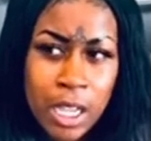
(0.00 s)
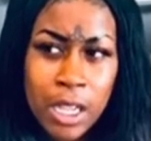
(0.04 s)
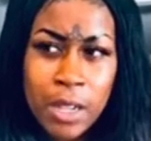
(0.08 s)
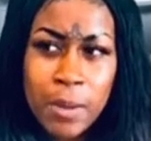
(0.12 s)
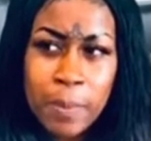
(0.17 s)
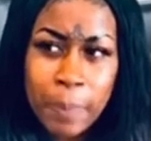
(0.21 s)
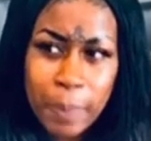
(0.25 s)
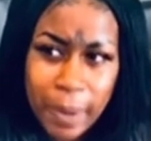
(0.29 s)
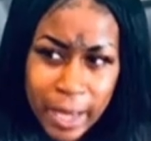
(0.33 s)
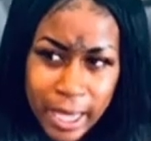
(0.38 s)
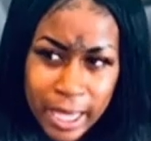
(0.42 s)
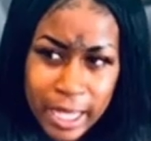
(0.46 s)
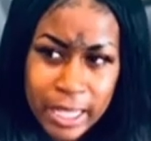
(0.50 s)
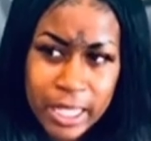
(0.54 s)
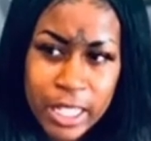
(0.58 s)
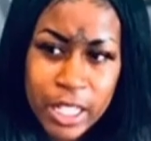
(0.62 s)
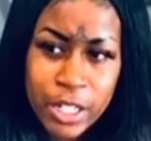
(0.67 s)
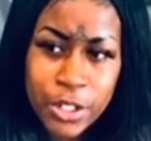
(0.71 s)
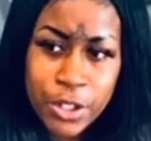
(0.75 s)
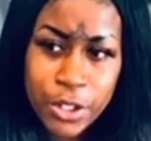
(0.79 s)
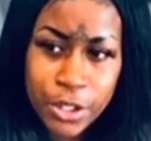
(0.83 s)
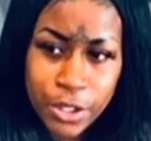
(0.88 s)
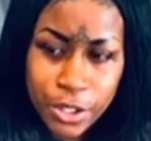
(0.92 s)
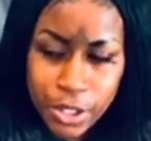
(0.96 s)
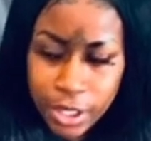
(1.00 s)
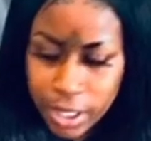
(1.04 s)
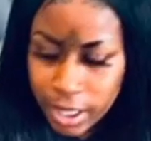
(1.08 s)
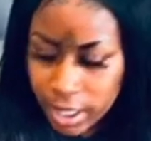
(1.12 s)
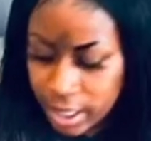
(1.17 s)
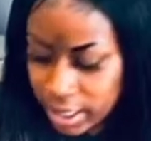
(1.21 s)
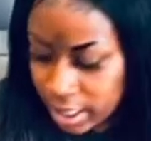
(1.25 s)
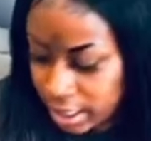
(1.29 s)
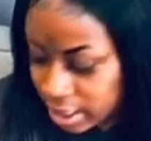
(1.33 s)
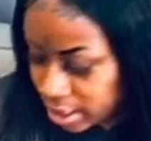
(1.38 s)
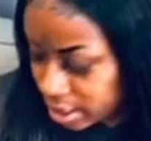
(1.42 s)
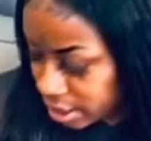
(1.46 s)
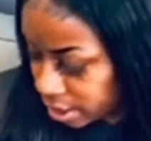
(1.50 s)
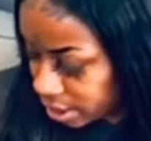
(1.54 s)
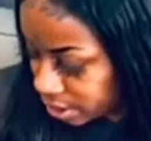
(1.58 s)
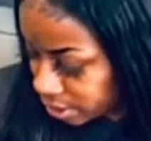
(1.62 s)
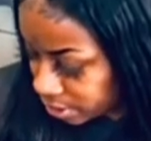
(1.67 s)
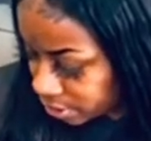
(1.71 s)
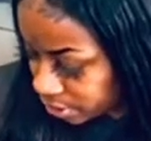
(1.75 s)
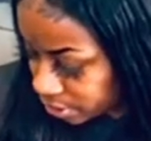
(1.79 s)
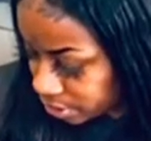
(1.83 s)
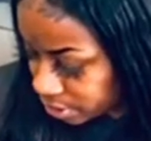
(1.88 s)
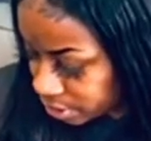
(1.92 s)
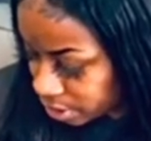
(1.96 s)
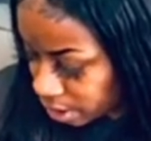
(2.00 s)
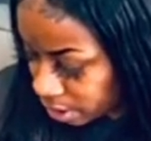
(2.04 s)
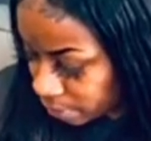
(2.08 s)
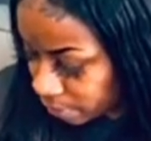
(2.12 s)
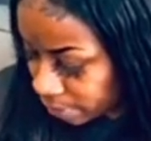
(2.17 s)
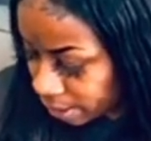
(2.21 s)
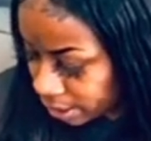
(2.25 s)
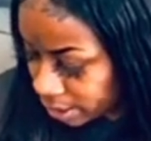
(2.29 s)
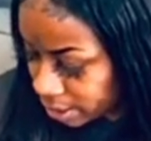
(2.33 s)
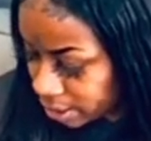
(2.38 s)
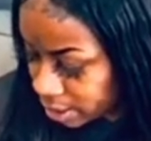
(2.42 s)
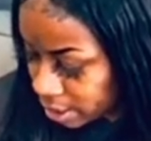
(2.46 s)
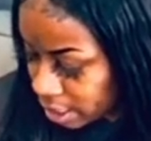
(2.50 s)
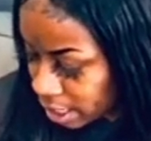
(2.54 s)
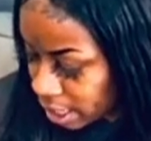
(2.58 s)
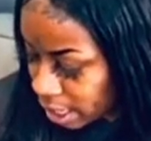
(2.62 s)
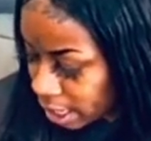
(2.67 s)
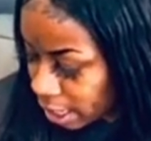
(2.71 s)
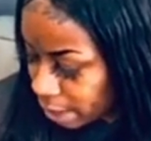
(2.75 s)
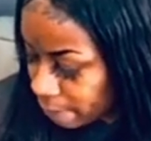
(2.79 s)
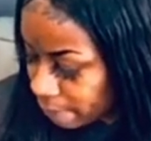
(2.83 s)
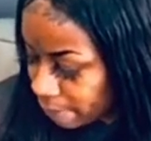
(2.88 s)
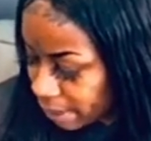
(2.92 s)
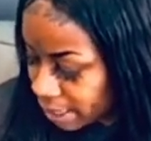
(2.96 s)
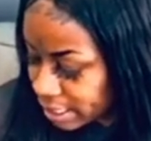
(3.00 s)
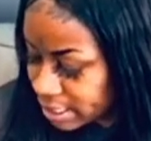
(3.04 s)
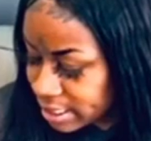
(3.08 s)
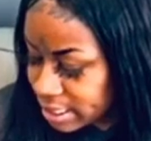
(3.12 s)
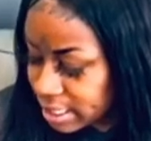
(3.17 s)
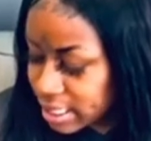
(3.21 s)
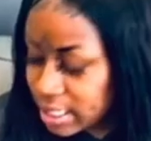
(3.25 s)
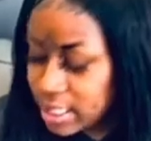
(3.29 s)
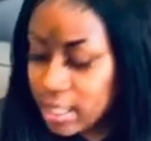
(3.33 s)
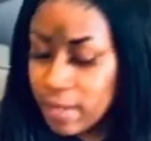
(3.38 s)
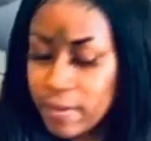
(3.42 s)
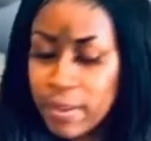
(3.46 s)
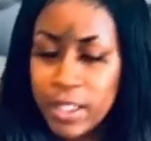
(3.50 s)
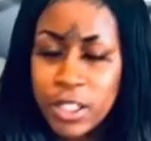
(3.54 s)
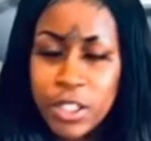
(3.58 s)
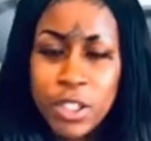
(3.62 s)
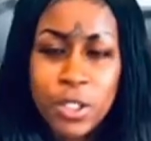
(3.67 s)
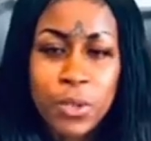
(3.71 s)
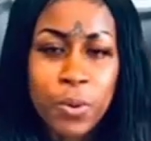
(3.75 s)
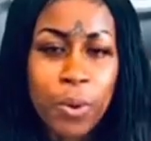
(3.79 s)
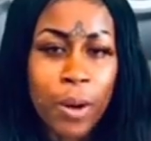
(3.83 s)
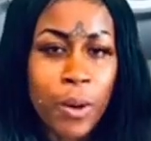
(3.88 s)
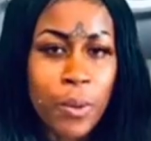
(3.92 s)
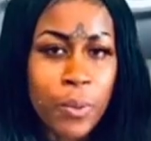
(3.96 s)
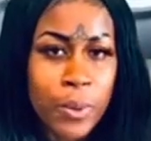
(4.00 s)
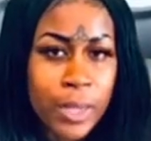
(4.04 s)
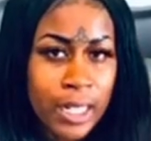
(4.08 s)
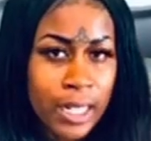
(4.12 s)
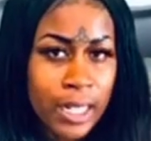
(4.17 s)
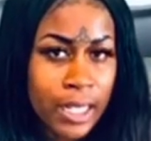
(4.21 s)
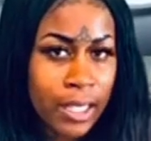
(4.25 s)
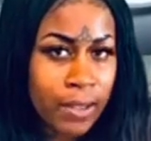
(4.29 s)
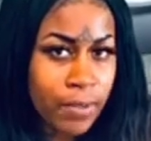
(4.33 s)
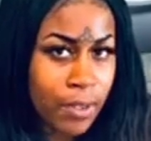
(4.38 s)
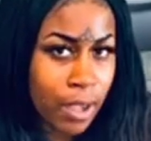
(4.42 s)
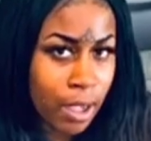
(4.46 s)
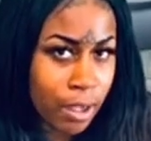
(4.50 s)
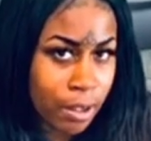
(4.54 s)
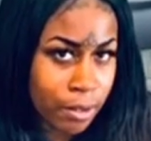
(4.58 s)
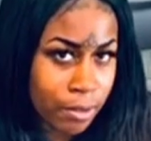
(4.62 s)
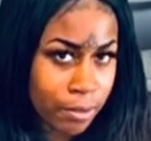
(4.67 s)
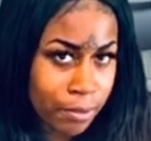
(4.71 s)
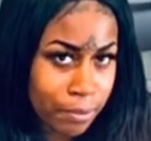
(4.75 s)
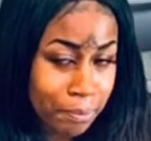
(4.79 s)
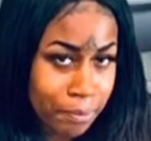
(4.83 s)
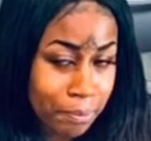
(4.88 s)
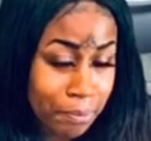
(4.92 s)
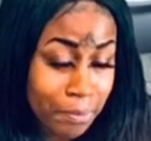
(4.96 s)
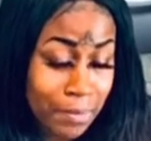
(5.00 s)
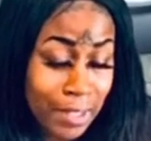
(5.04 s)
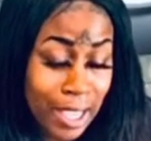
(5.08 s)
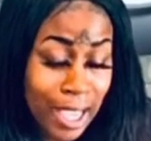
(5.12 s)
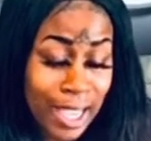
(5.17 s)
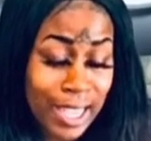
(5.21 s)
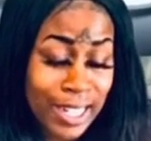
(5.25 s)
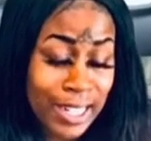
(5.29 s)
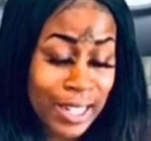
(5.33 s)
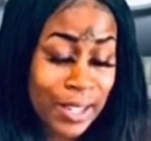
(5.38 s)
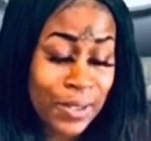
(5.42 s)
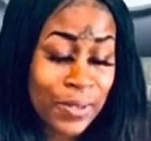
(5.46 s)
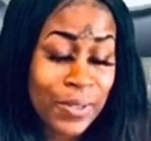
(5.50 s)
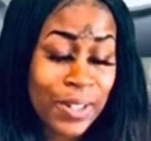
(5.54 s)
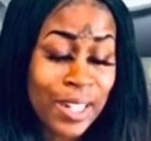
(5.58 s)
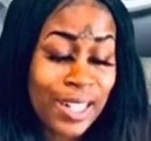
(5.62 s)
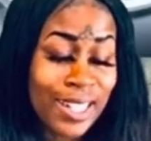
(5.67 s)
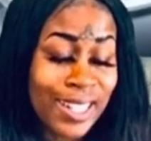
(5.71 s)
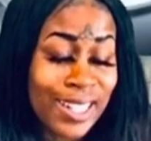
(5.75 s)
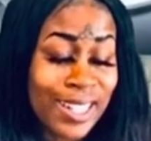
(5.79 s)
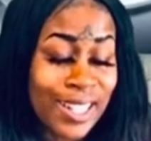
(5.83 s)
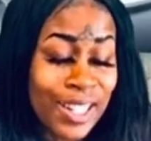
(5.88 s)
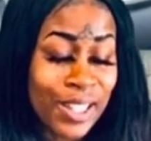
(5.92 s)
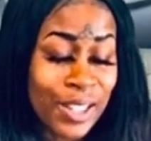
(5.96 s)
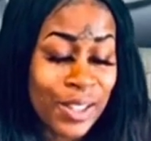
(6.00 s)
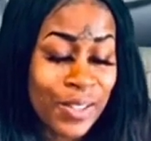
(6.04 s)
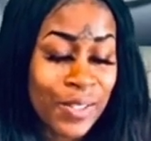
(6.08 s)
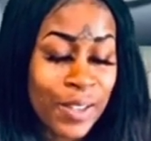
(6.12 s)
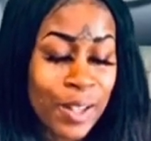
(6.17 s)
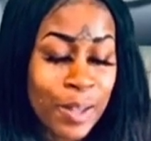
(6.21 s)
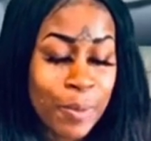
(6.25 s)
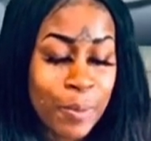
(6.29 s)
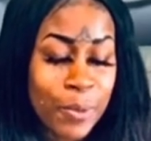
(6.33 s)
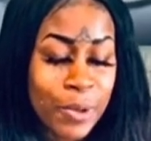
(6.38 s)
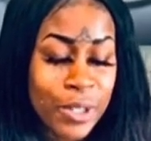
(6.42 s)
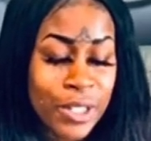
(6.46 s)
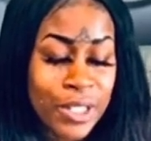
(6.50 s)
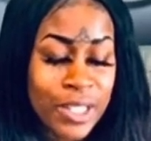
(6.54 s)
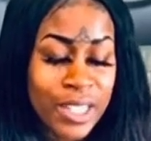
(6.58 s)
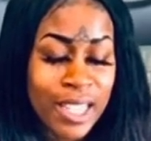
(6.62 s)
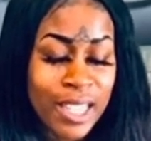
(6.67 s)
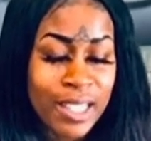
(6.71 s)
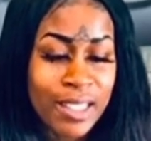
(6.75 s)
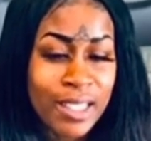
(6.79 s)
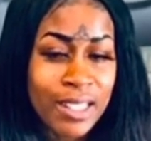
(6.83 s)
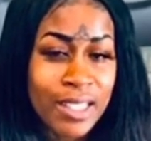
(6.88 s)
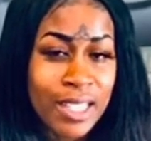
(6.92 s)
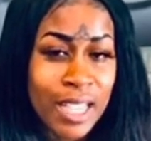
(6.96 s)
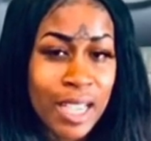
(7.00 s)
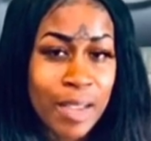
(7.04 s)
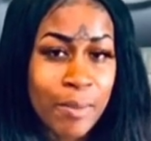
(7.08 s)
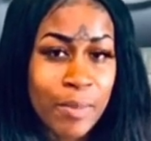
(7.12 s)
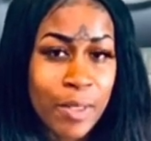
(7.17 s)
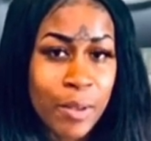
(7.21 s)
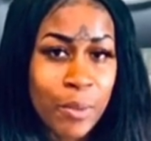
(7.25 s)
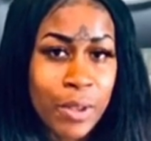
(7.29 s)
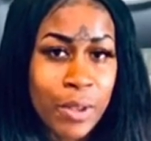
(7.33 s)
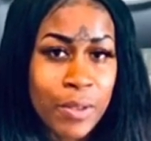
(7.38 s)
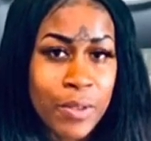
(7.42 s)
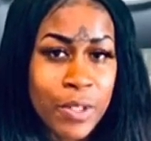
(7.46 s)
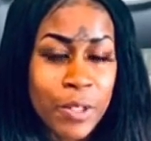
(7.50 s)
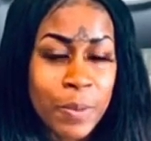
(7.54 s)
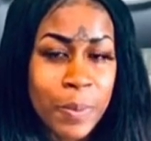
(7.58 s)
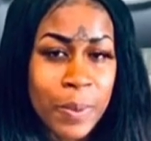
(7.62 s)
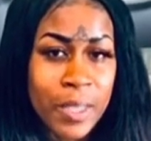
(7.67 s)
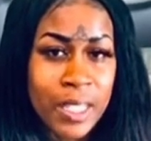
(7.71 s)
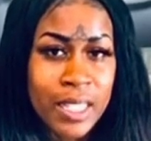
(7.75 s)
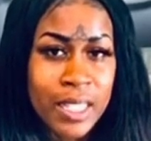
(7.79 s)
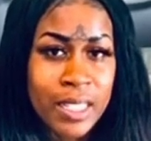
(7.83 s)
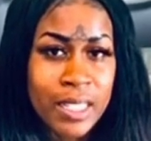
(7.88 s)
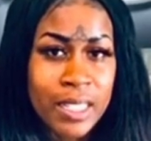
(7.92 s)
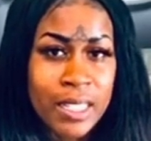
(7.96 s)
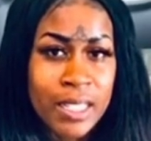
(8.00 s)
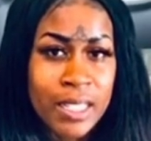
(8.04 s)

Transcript: Pay attention to the details, all right? And Pisces, if this is where we leave off, I definitely love and appreciate the time that we've spent.